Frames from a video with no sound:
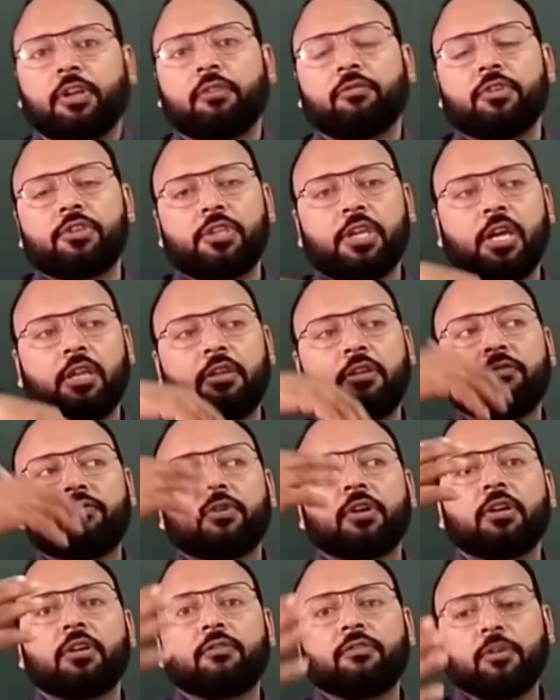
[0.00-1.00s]
When we stand in
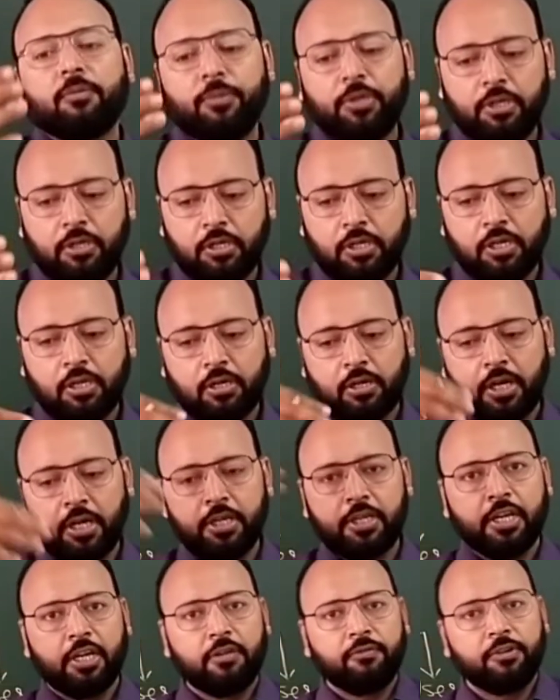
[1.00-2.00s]
front of the mirror, our
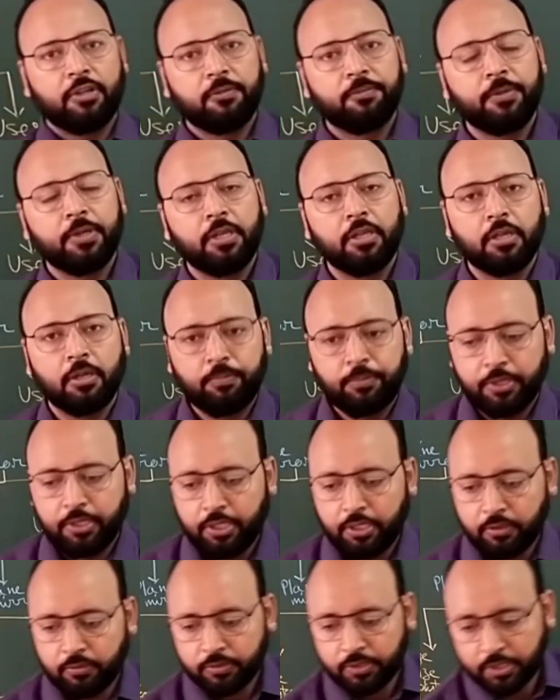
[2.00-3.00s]
right hand will be
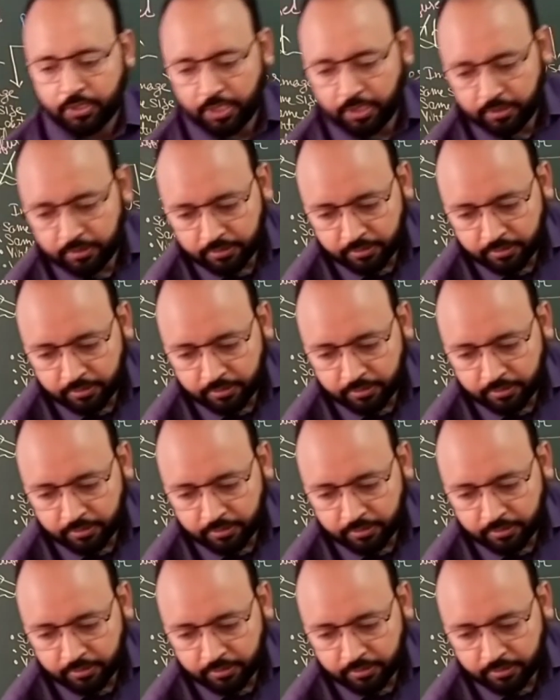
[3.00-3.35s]
appearing on the